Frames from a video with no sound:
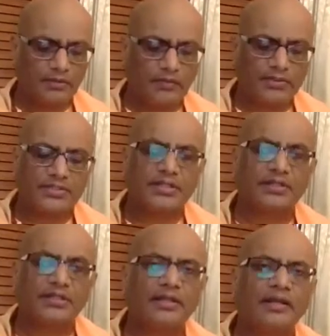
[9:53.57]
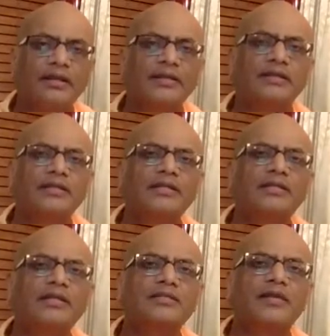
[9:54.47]
for certain that it
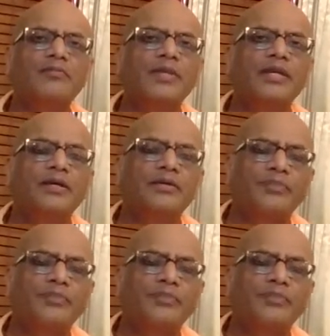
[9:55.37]
is a mere